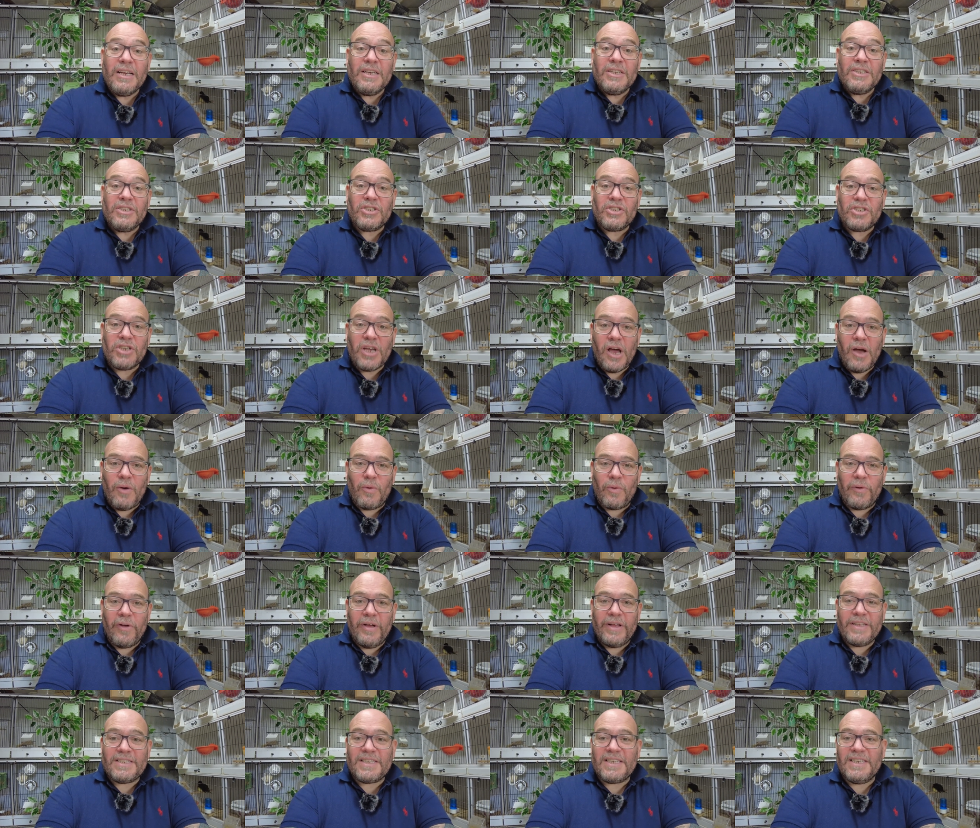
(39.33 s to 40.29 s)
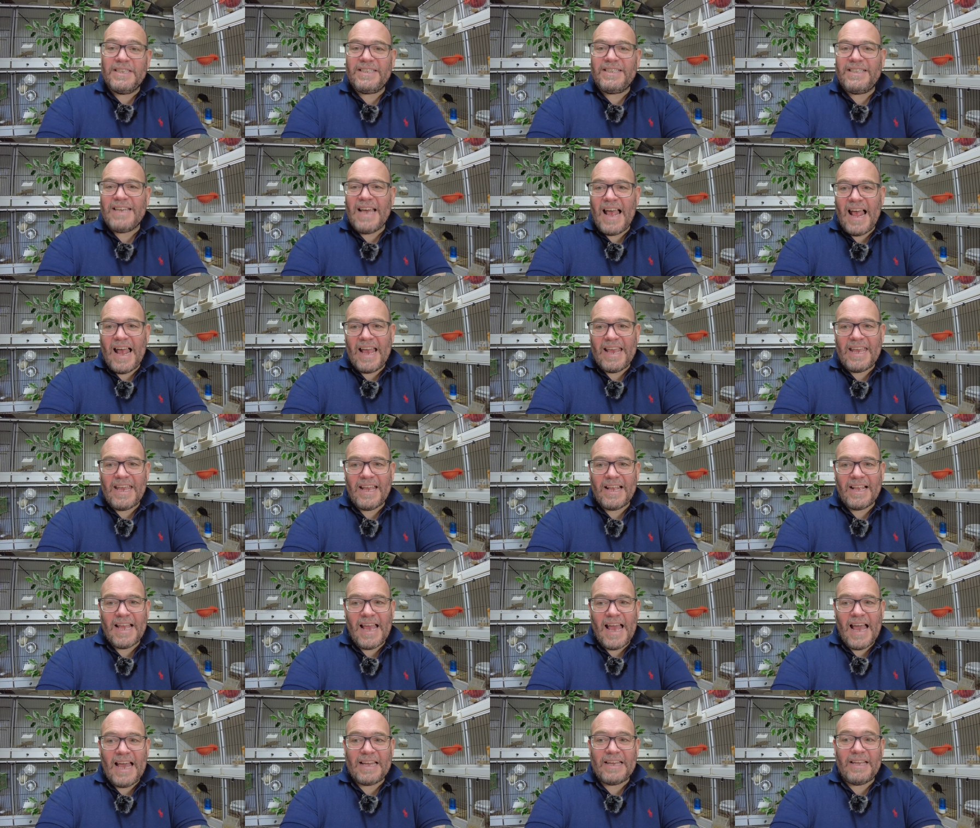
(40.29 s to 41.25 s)
So today
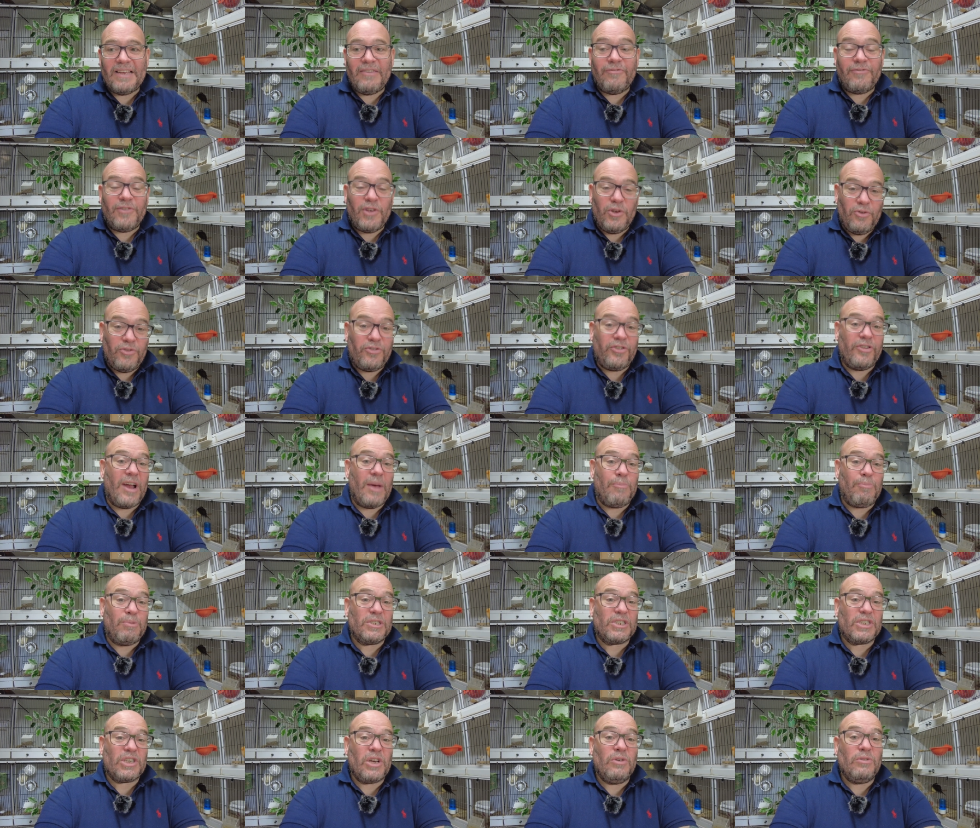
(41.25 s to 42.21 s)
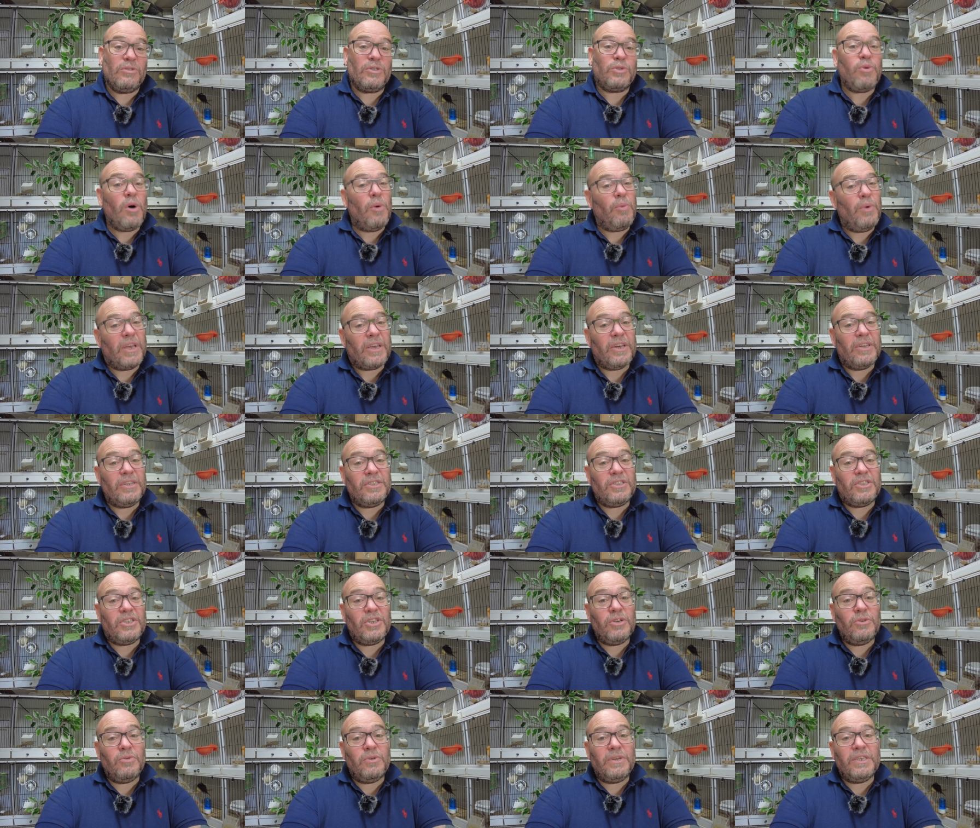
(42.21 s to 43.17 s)
and in future episodes, what we're going to
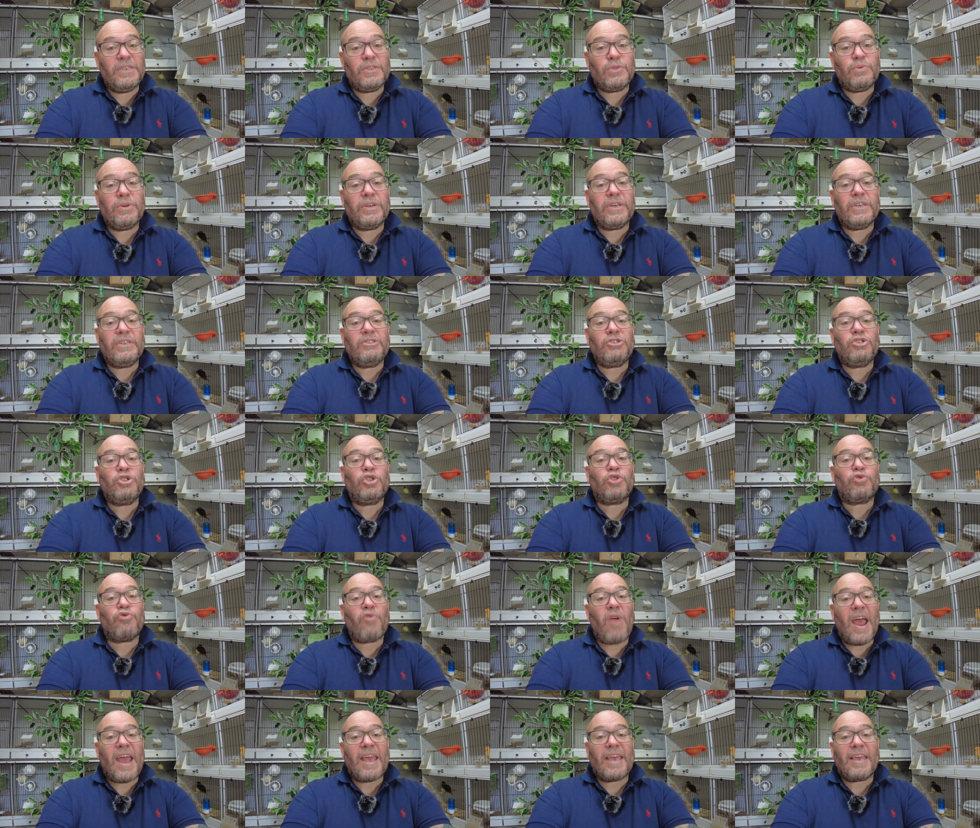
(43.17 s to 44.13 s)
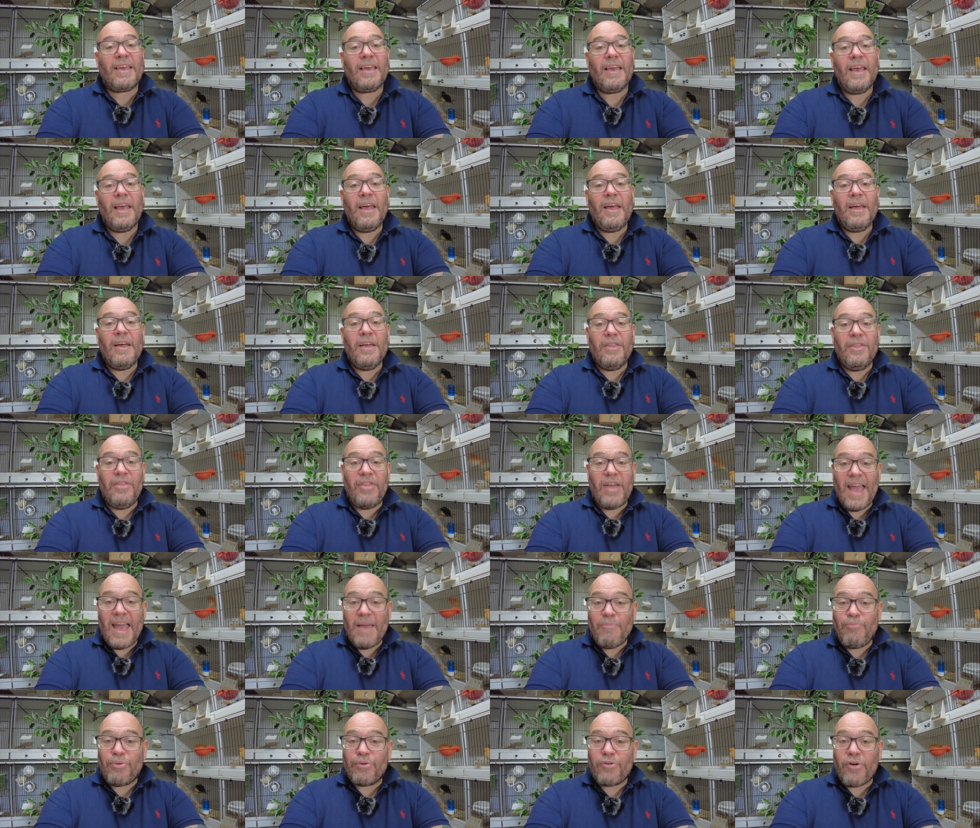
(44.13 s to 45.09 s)
do is we're going to track
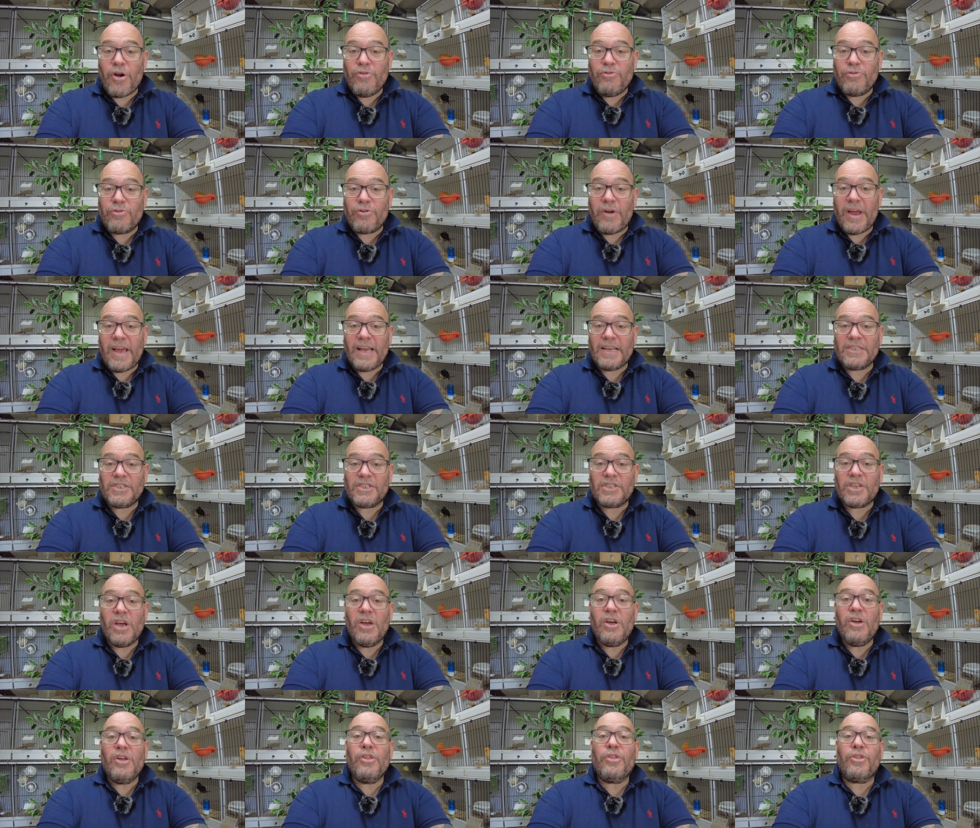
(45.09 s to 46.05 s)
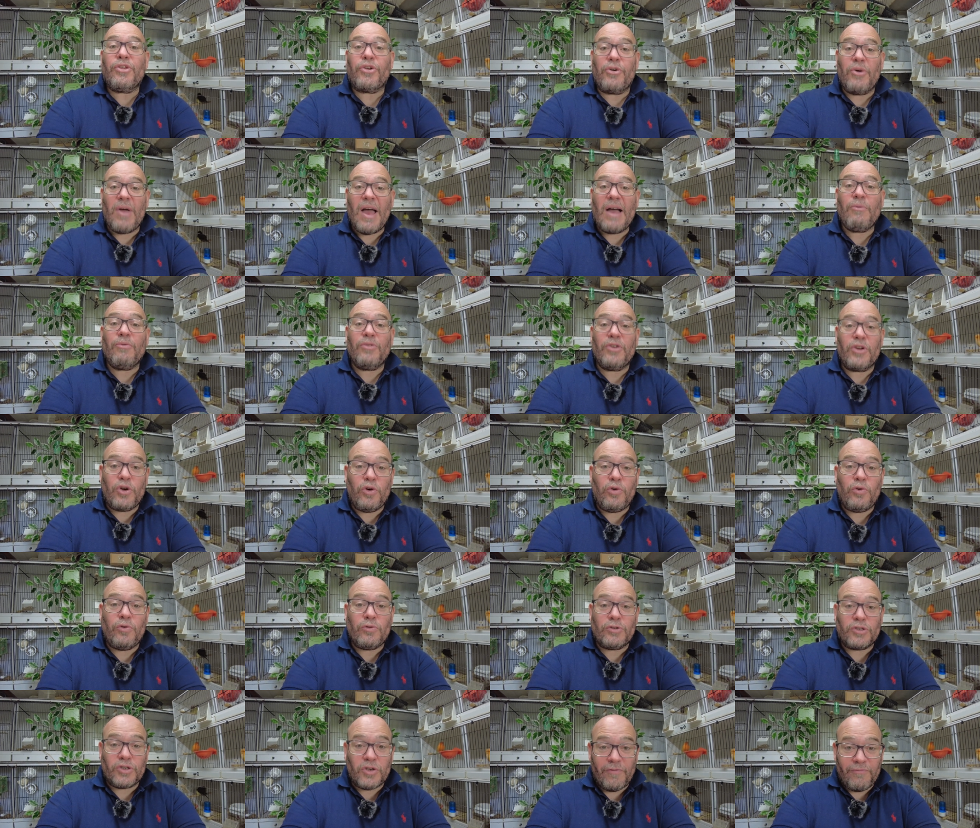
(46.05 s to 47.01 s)
their progress throughout the
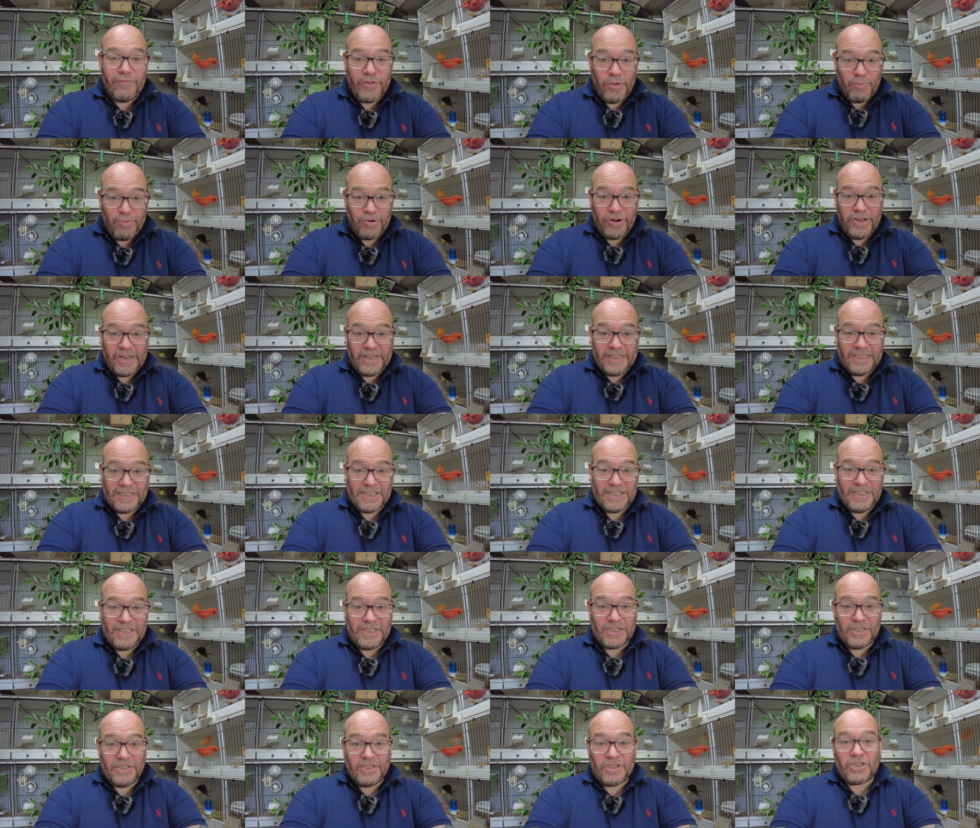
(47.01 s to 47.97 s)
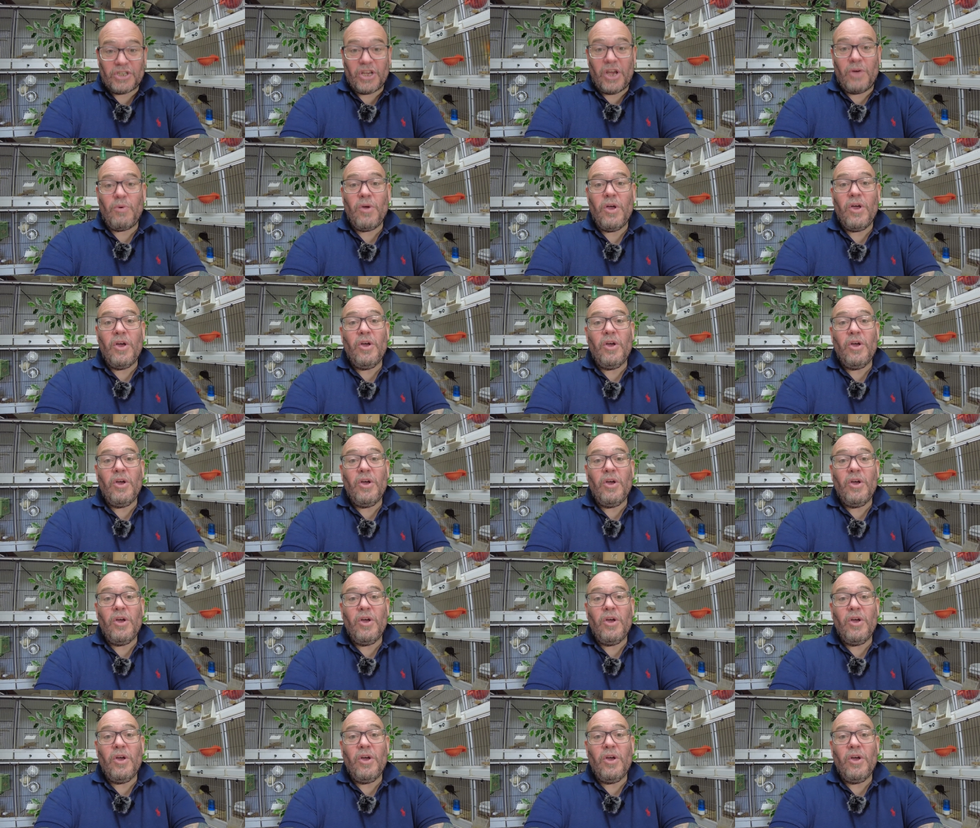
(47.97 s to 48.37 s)
course of the breeding season. So